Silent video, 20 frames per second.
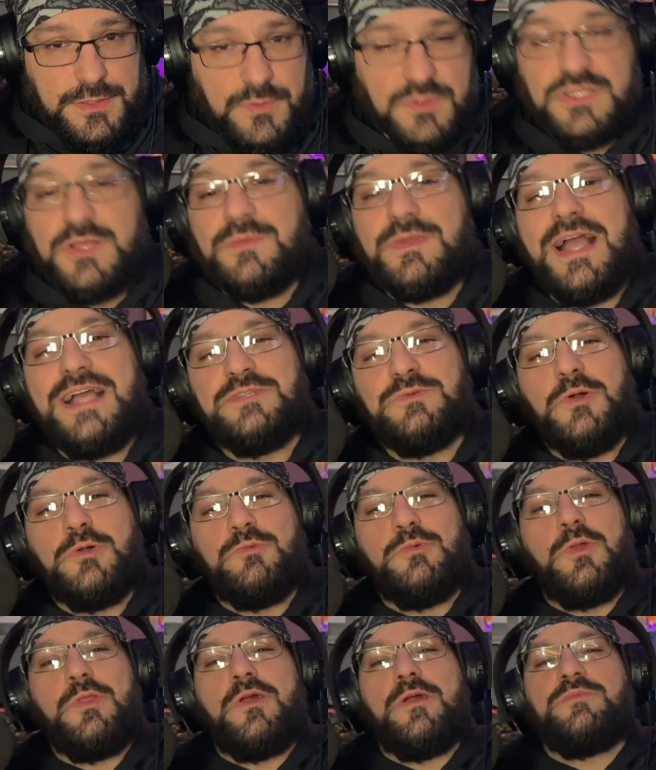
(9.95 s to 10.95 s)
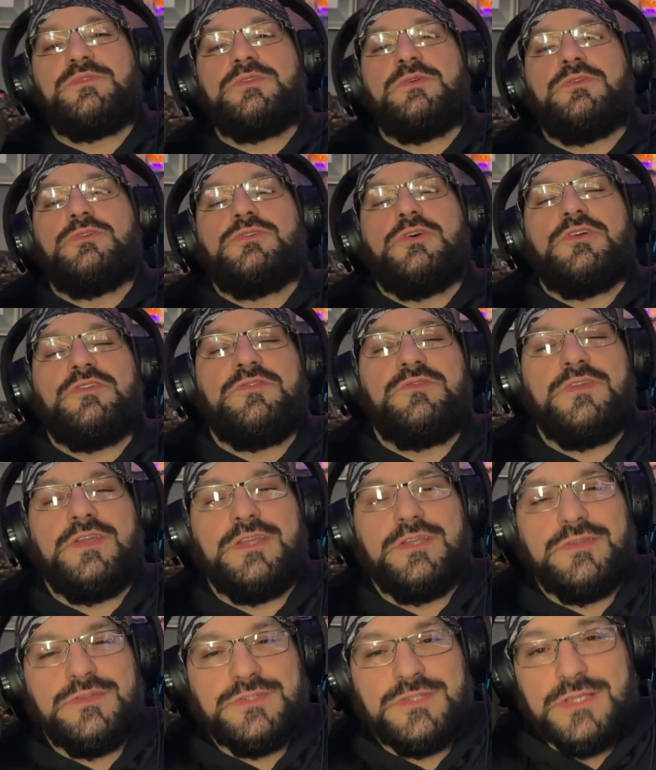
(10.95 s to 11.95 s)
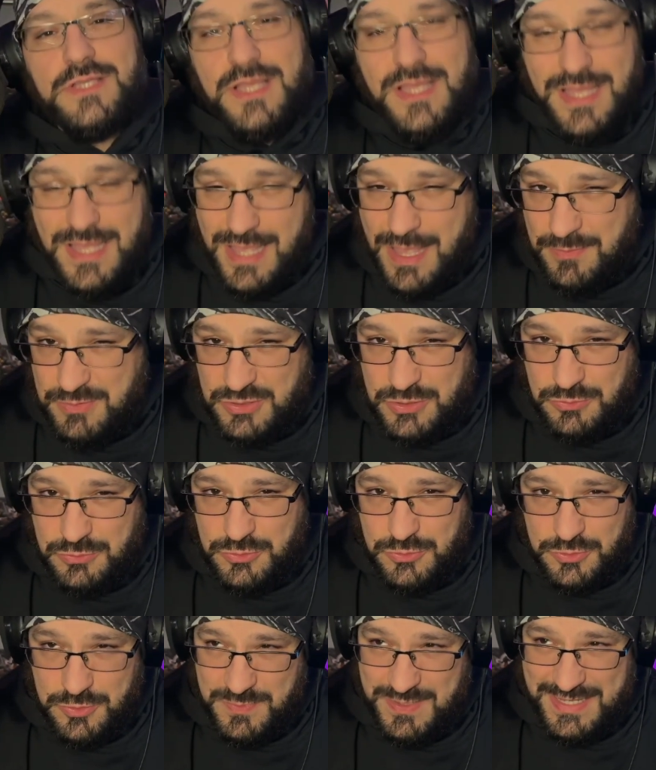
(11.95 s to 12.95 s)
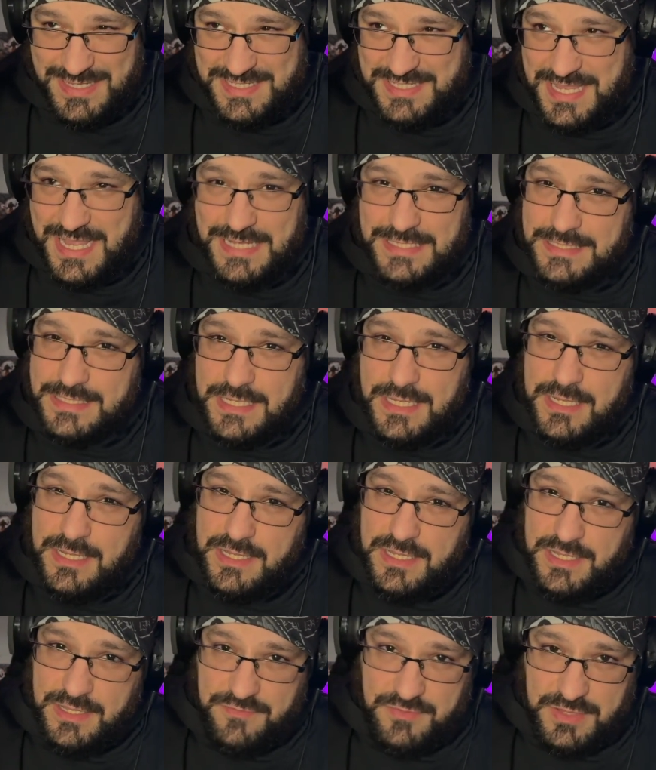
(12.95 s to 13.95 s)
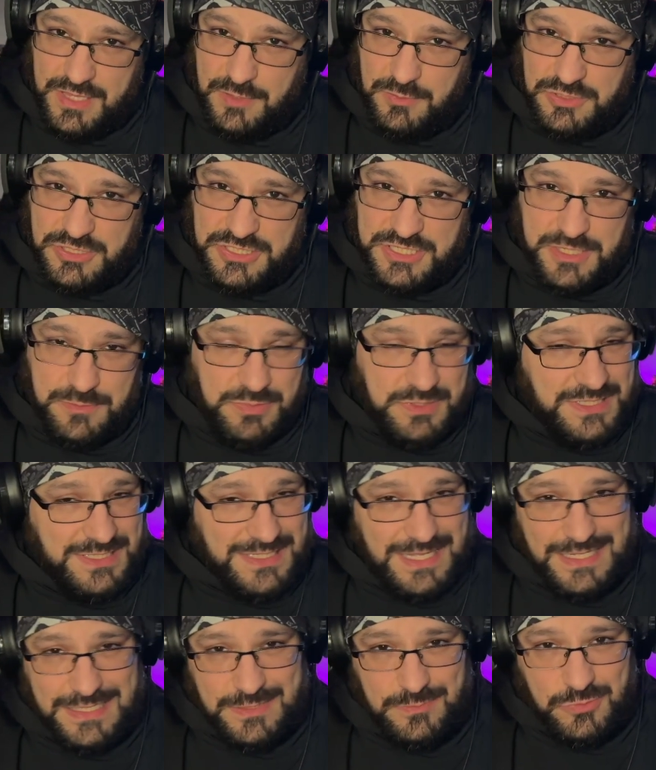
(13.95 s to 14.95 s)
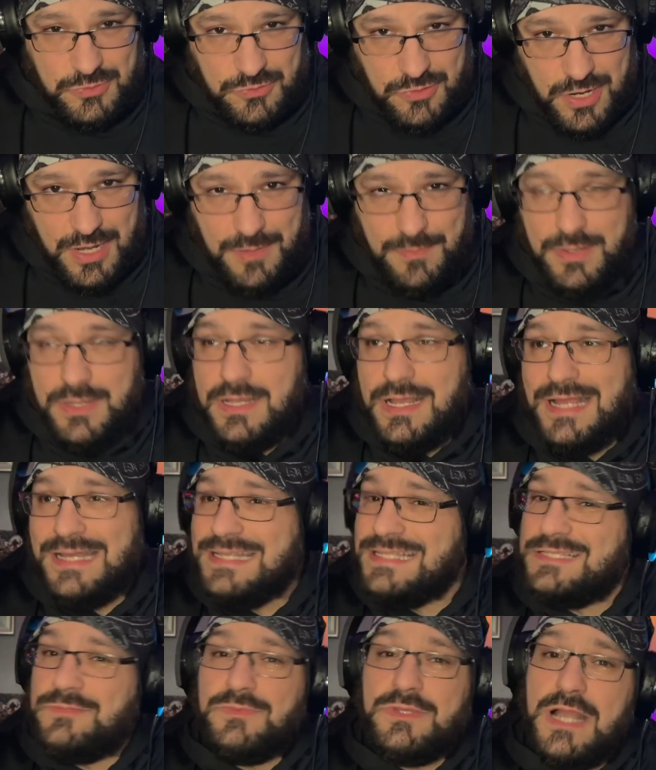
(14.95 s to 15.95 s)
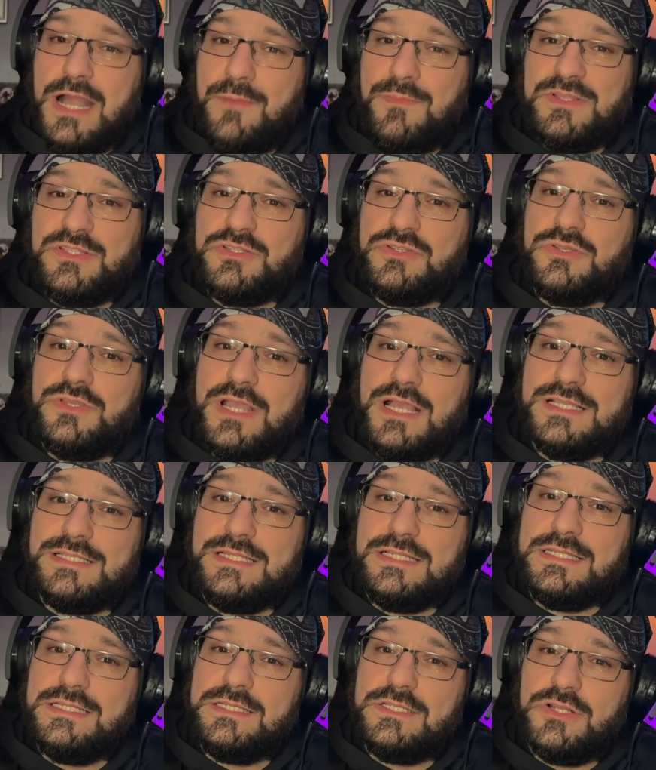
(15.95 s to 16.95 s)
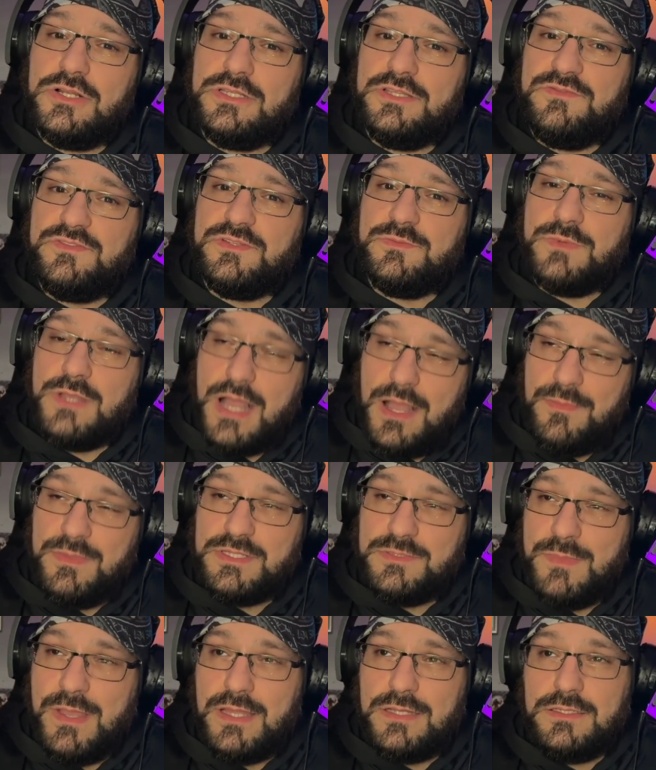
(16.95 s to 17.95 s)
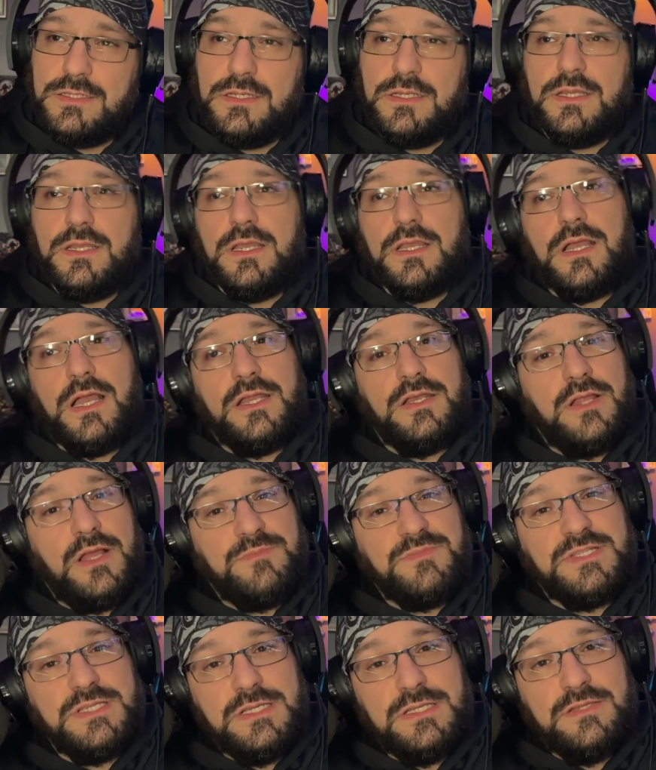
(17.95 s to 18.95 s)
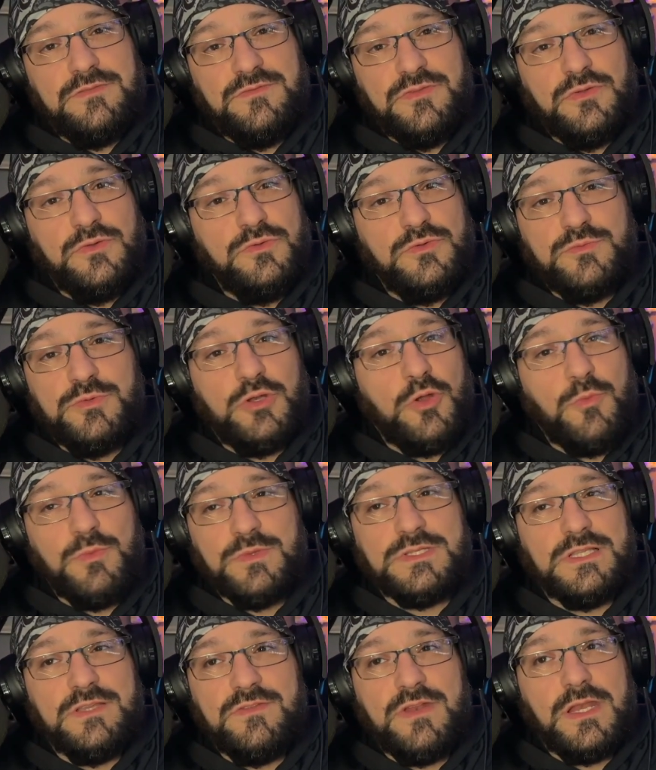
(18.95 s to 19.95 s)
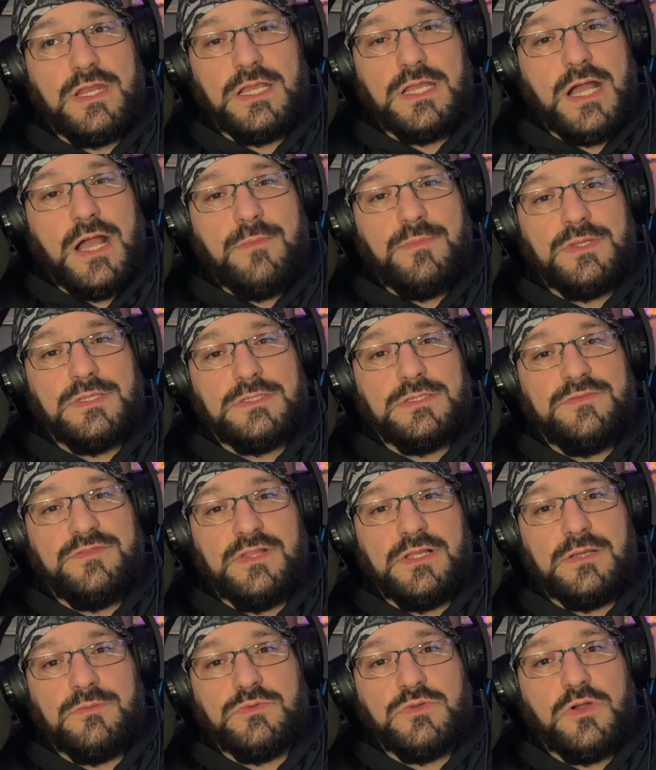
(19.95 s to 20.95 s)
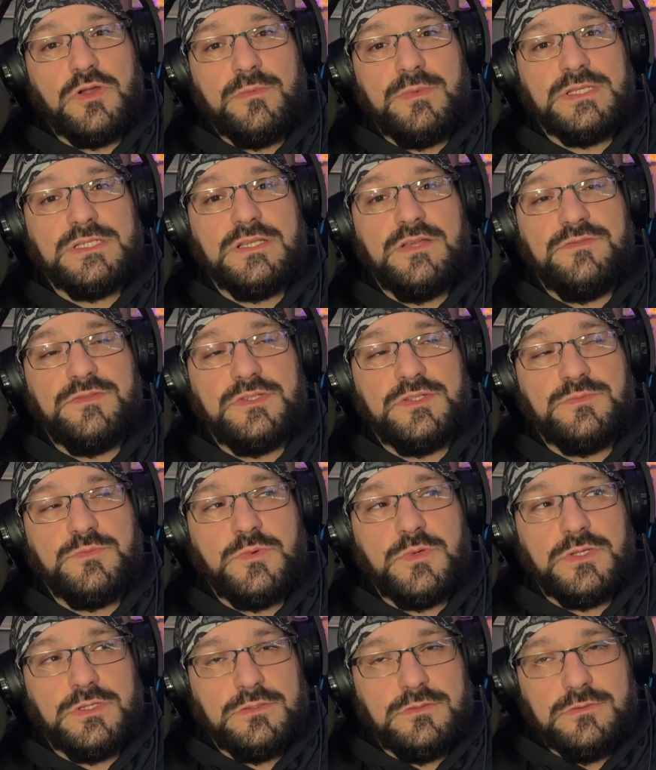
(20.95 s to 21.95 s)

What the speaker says: What's up, guys? Welcome to another episode of Talking Figures, episode 2 to be exact. If you like what you see, please like and subscribe. I need some comments, so you guys need to start leaving some comments, man. And I'm seeing the views, but no one's leaving any comments. I feel like I'm talking to myself at this point.